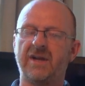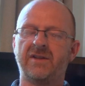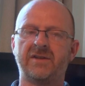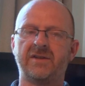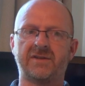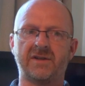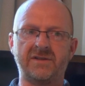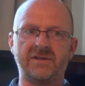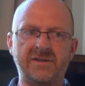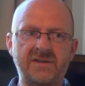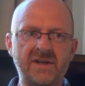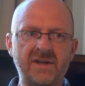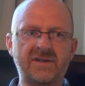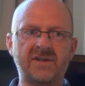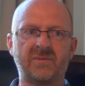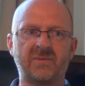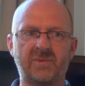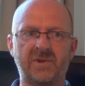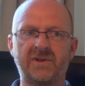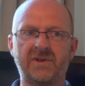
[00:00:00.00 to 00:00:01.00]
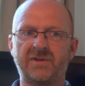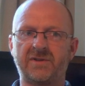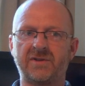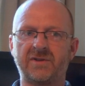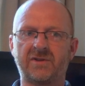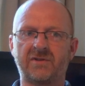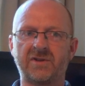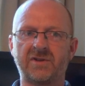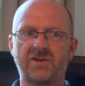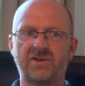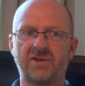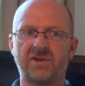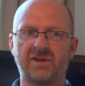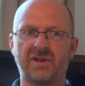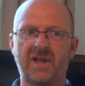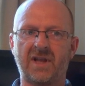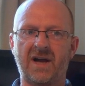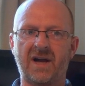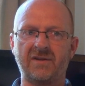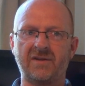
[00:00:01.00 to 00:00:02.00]
There's a discipline to the Christian
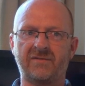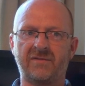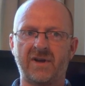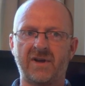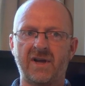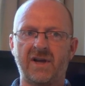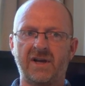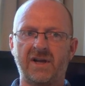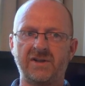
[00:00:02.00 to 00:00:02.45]
life,